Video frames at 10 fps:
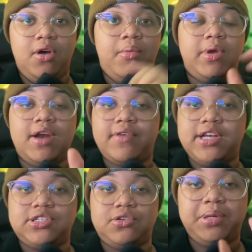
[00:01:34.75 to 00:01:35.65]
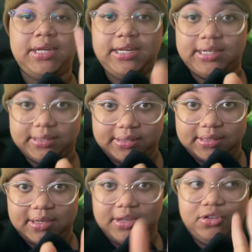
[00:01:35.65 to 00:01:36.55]
whatever I do,
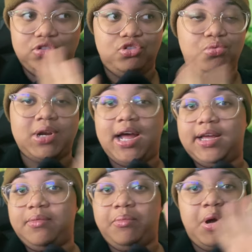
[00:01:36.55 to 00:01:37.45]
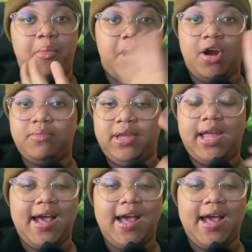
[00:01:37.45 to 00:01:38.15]
please do not bombard me.